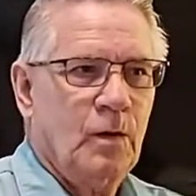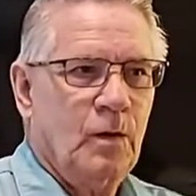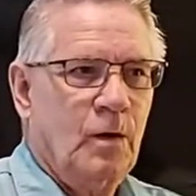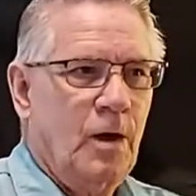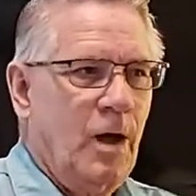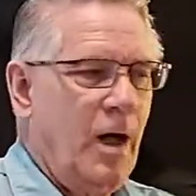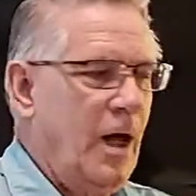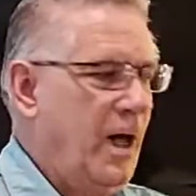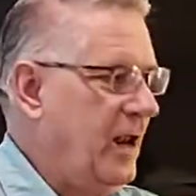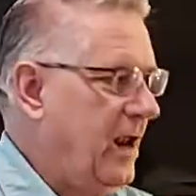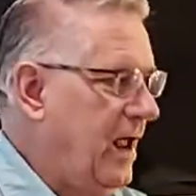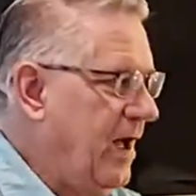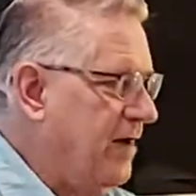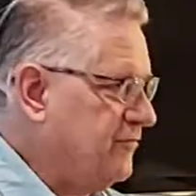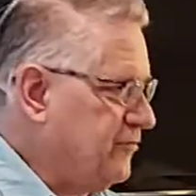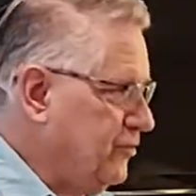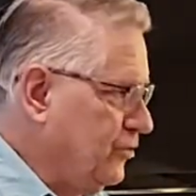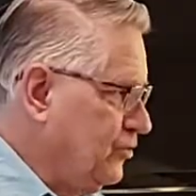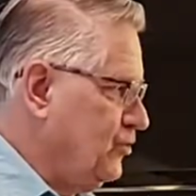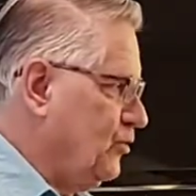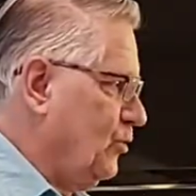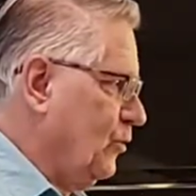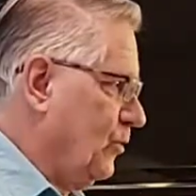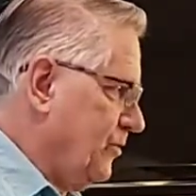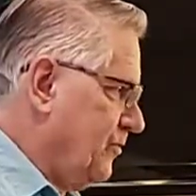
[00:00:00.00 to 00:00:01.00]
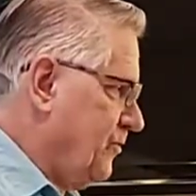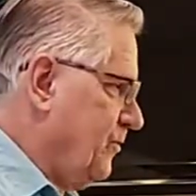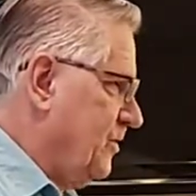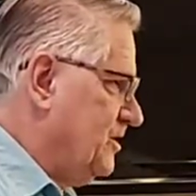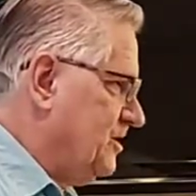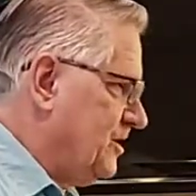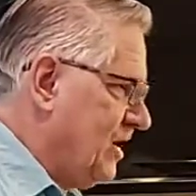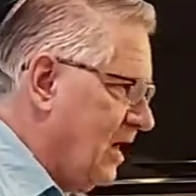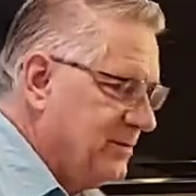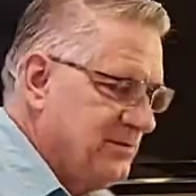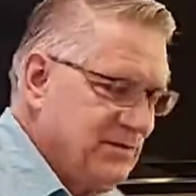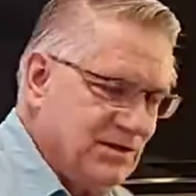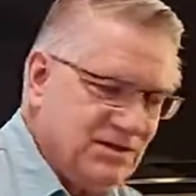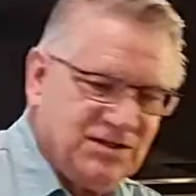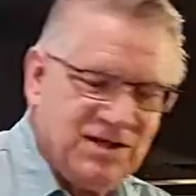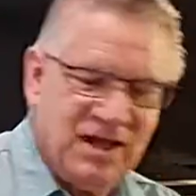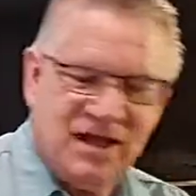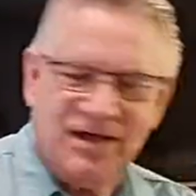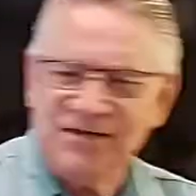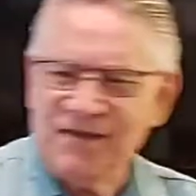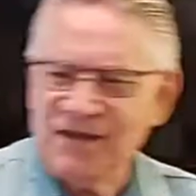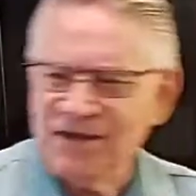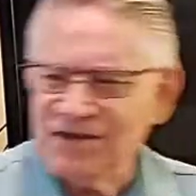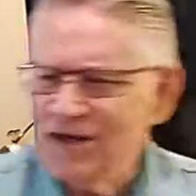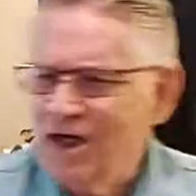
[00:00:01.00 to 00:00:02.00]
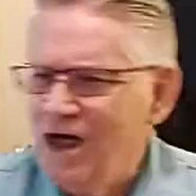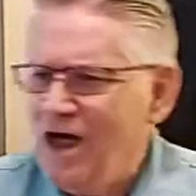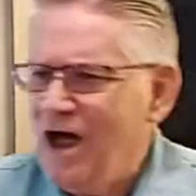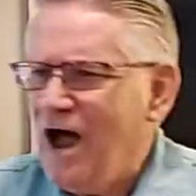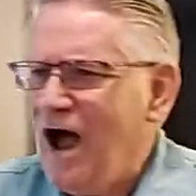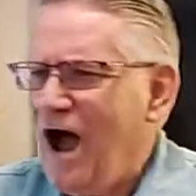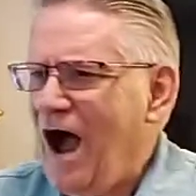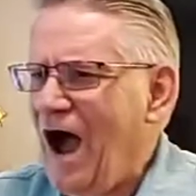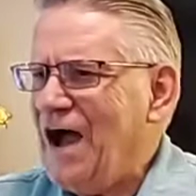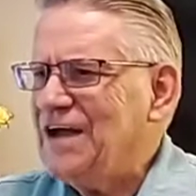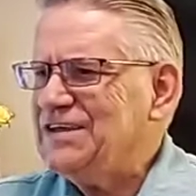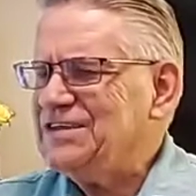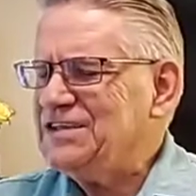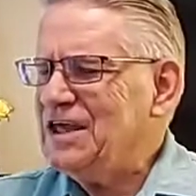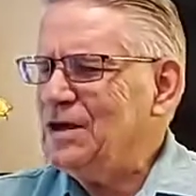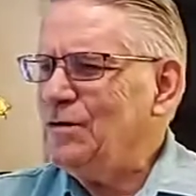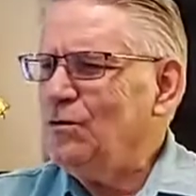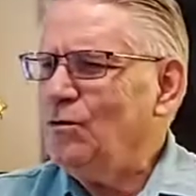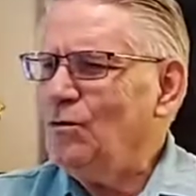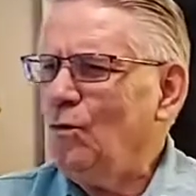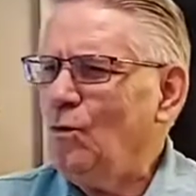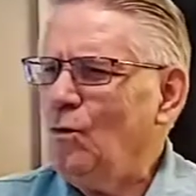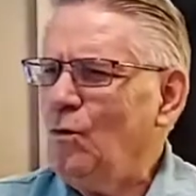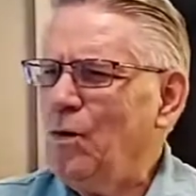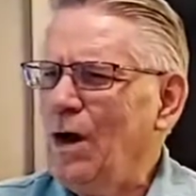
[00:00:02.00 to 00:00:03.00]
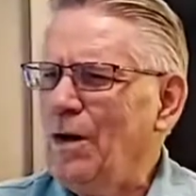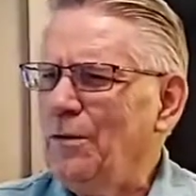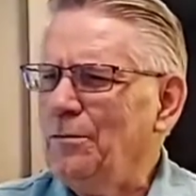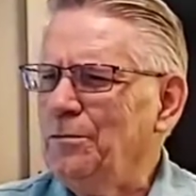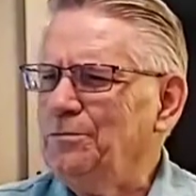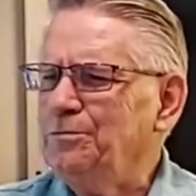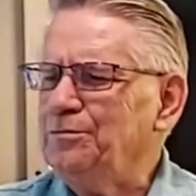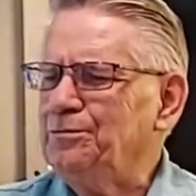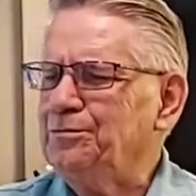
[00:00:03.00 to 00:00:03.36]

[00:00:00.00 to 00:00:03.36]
And after two or three times of saying this, I'd say, well,